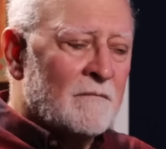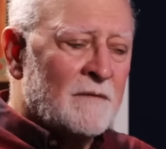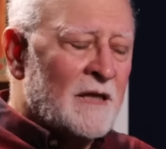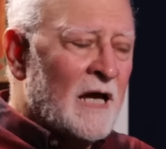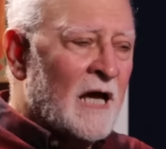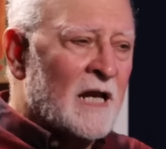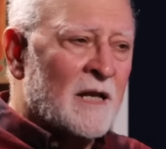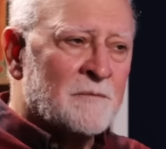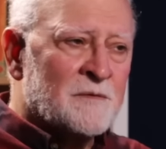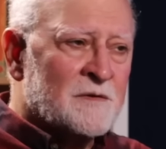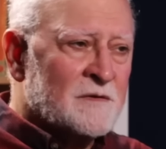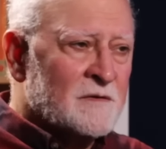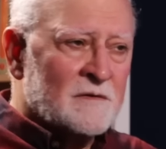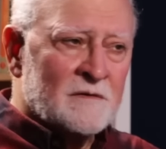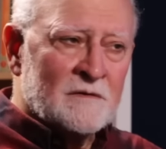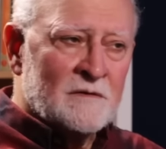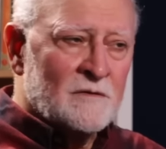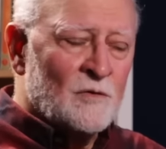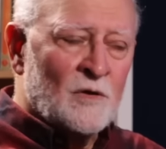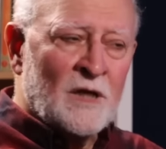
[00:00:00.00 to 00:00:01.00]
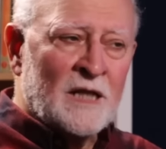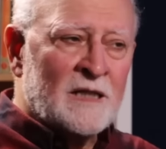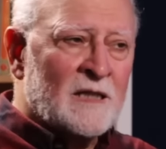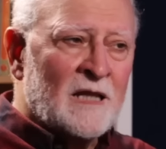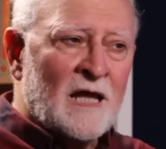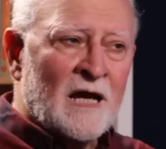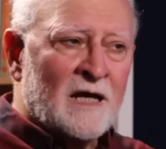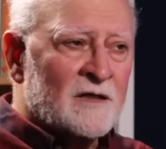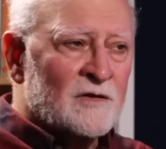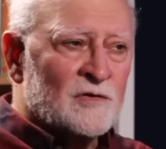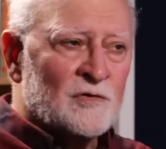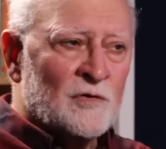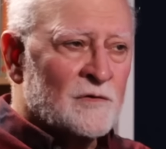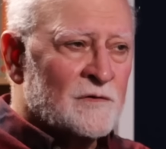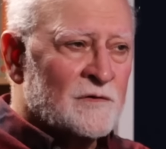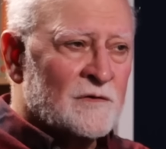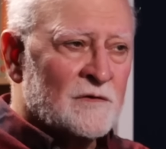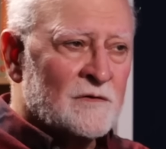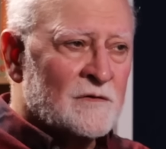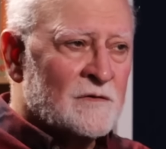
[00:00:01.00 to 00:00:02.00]
the Arabs do not lack
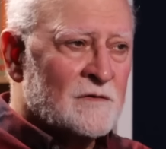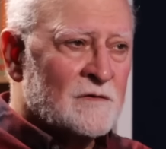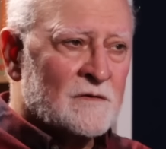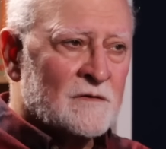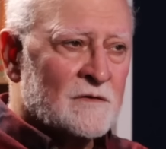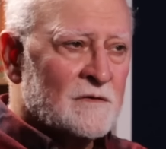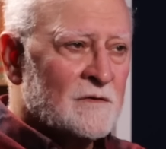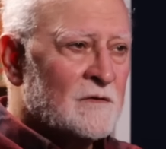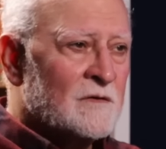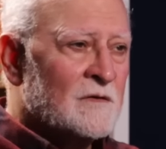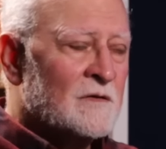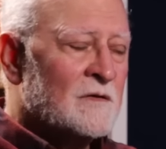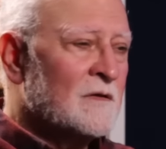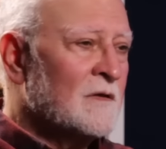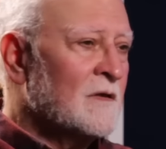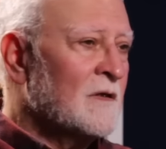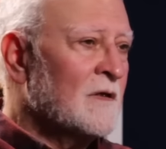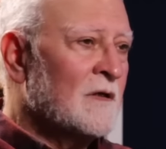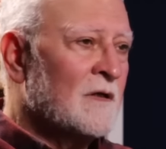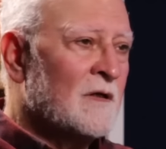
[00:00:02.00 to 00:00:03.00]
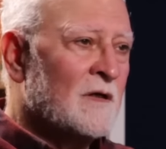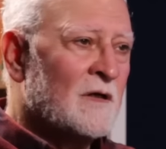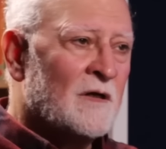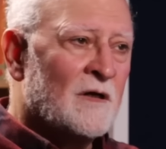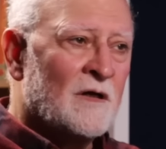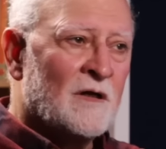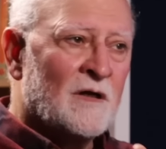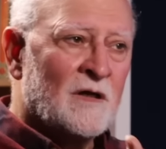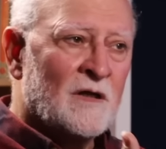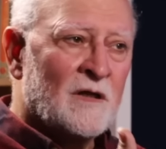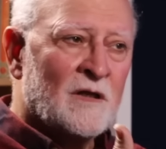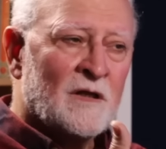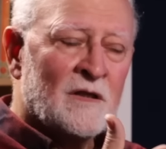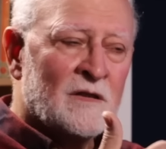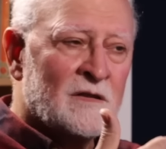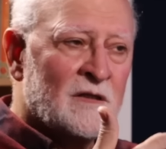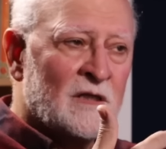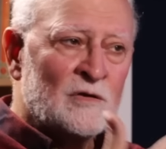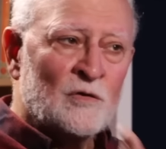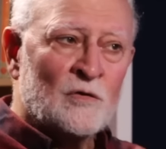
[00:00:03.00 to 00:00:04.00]
resources.
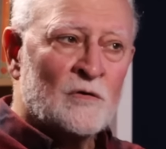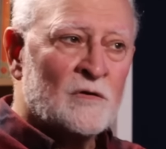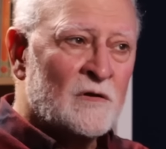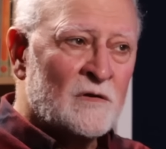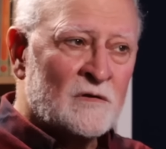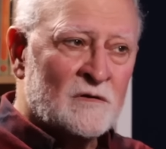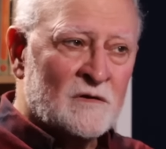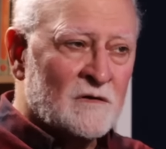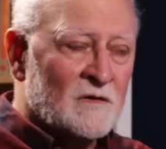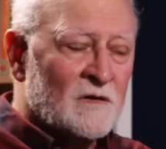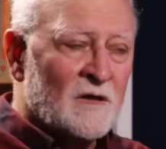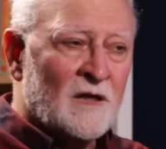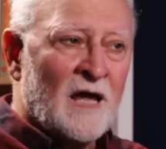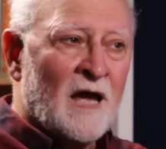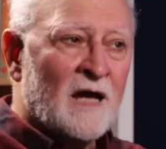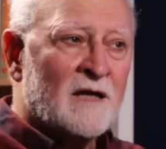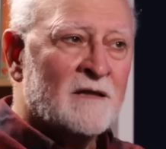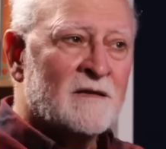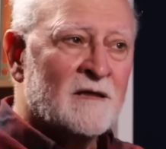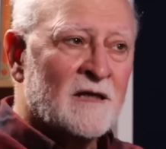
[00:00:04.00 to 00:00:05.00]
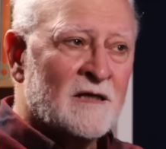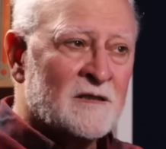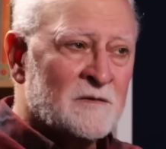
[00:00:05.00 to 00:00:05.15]
They don't lack the